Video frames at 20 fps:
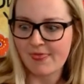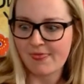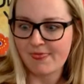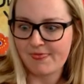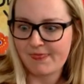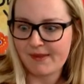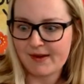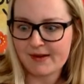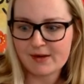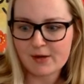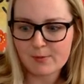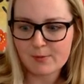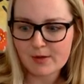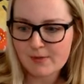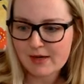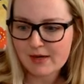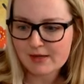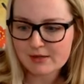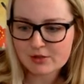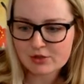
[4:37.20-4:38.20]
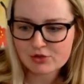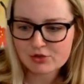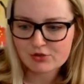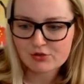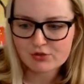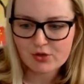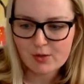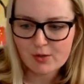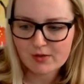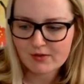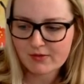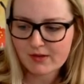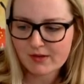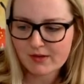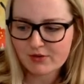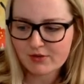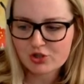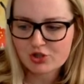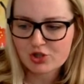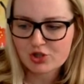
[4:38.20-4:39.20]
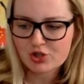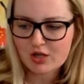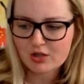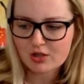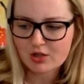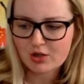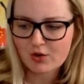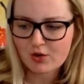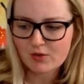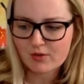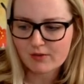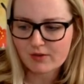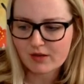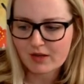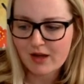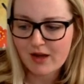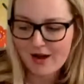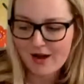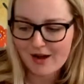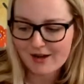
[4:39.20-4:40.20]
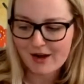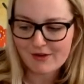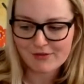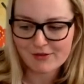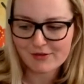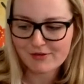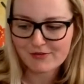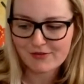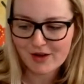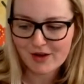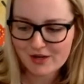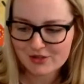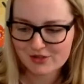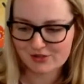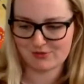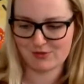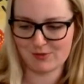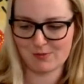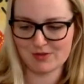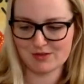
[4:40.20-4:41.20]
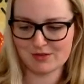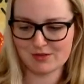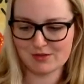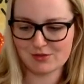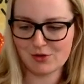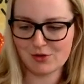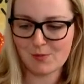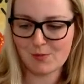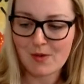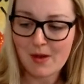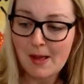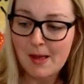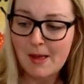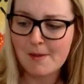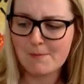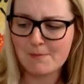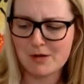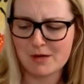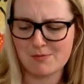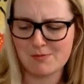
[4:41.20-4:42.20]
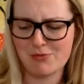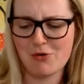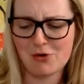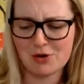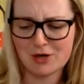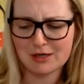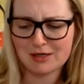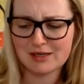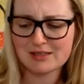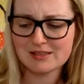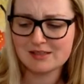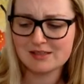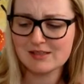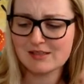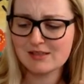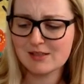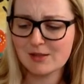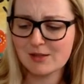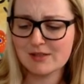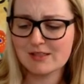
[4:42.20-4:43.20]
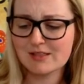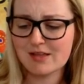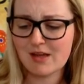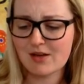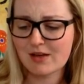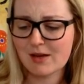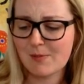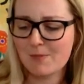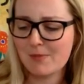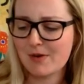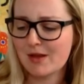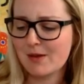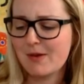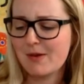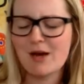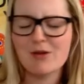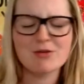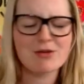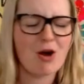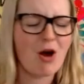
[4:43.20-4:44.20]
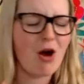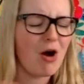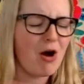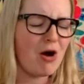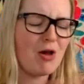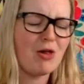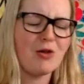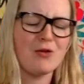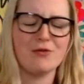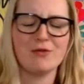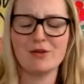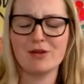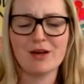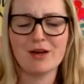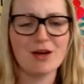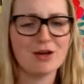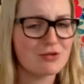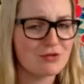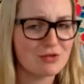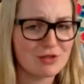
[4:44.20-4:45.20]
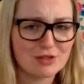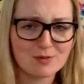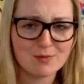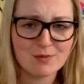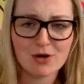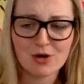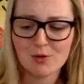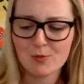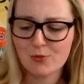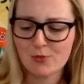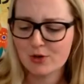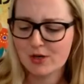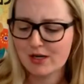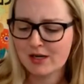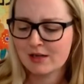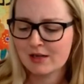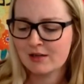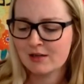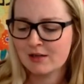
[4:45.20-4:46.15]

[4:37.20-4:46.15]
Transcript: "Then he'll be made into strawberry-flavored chocolate-covered fudge," screamed Mrs. Gloop. "My poor Augustus, they'll be selling him by the pound all over the country tomorrow morning."